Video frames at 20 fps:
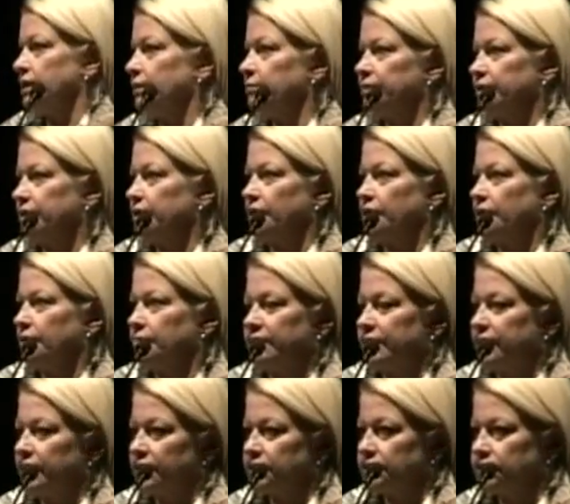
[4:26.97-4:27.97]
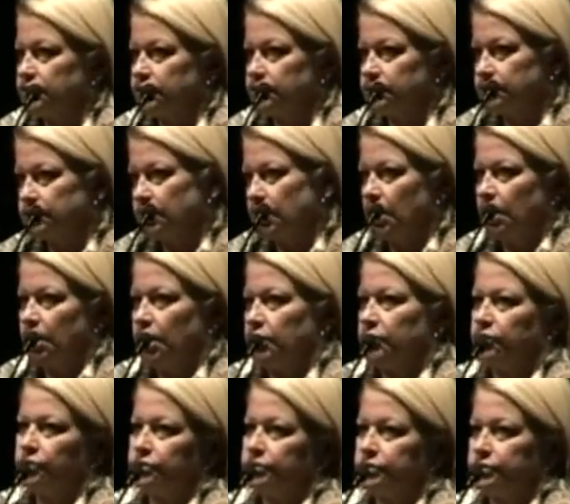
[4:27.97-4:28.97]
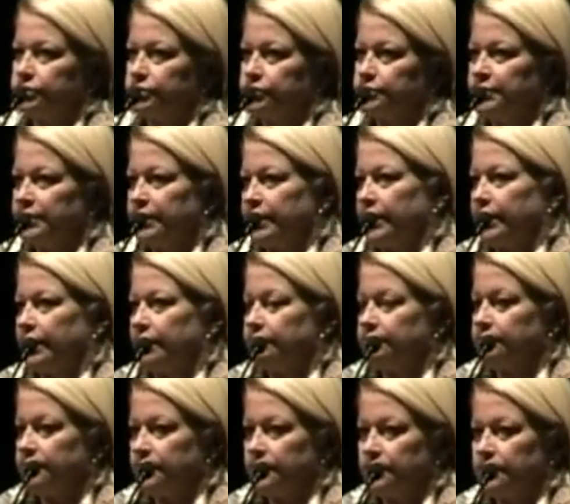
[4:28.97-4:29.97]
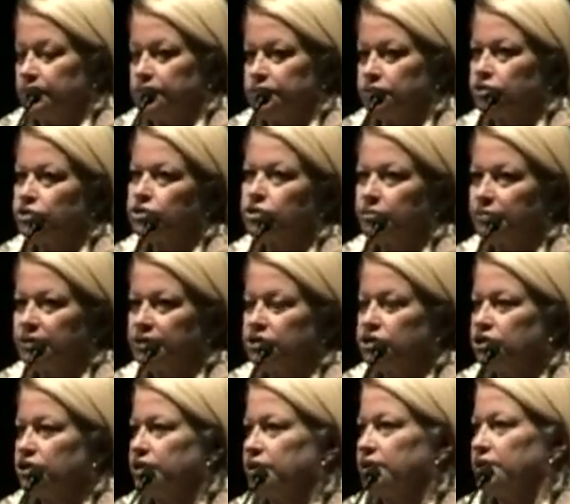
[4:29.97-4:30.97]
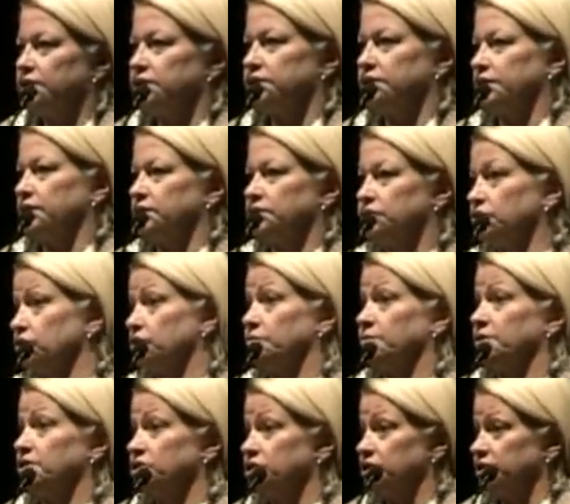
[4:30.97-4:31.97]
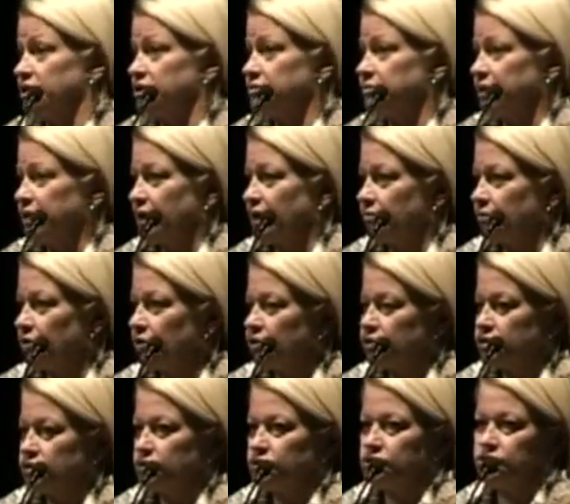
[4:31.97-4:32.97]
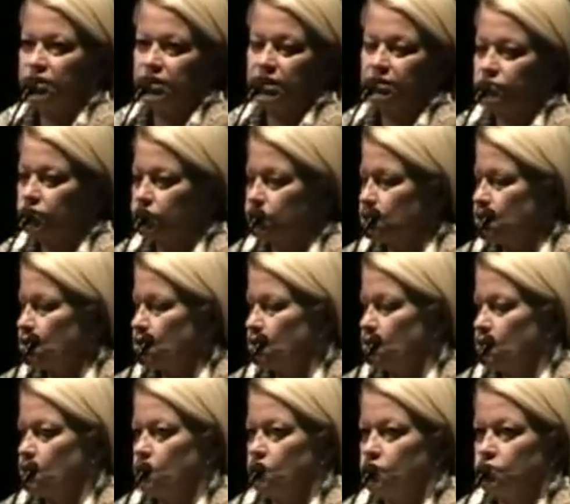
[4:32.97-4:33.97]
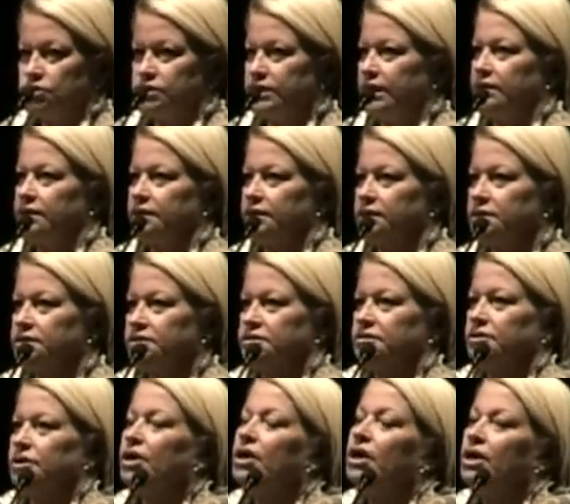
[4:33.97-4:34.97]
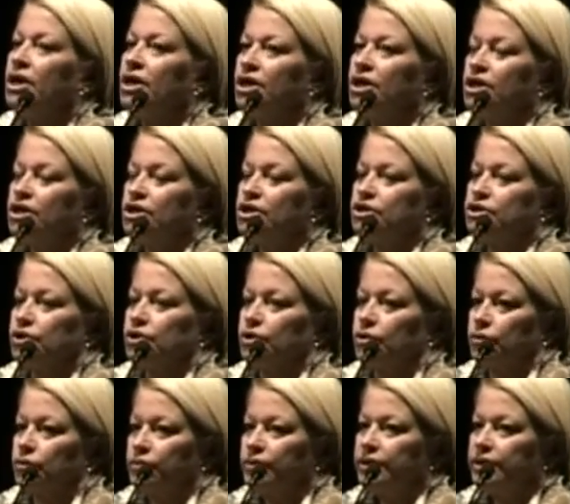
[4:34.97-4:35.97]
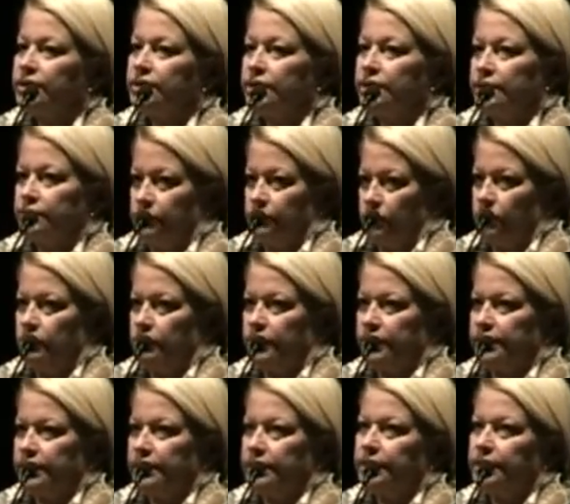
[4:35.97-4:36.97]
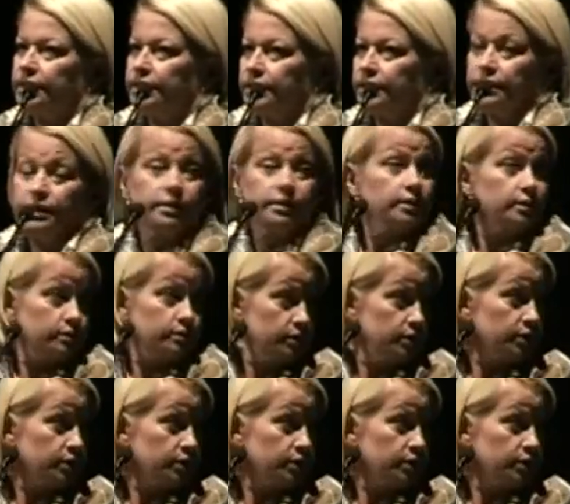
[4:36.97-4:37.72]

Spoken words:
applications. Doctors became system engineers, and system engineers became doctors, and there was no standards. So we already in